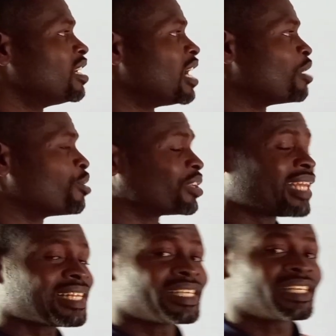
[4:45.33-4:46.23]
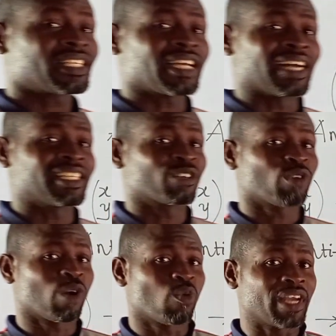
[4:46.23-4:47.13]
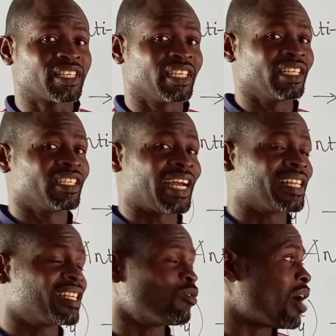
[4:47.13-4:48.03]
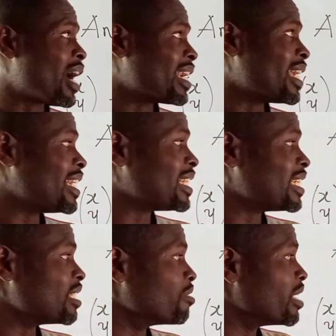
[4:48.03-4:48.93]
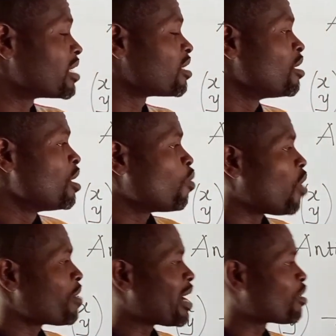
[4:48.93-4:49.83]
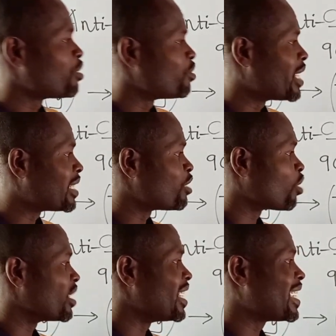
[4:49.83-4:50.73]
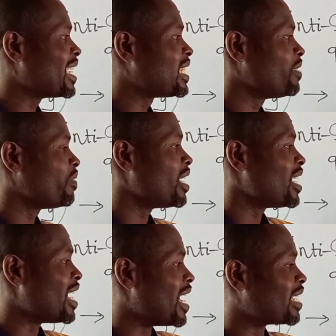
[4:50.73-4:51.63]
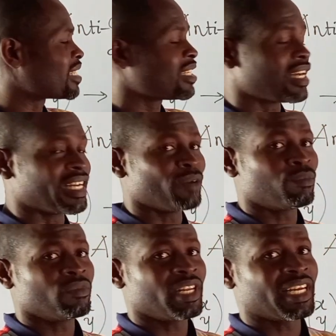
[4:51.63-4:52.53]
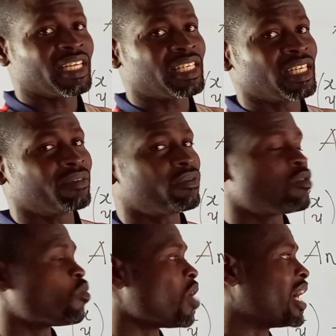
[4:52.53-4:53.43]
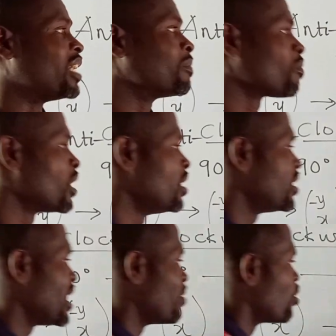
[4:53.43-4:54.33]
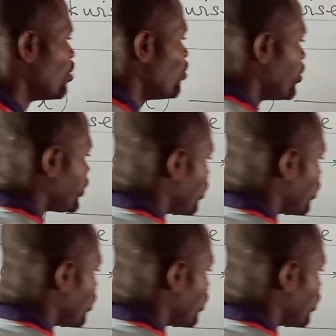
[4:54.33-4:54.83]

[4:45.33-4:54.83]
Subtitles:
and you rotate it anti-clockwise 180 degrees, what we are going to get is a negative x and then negative y. Then we go move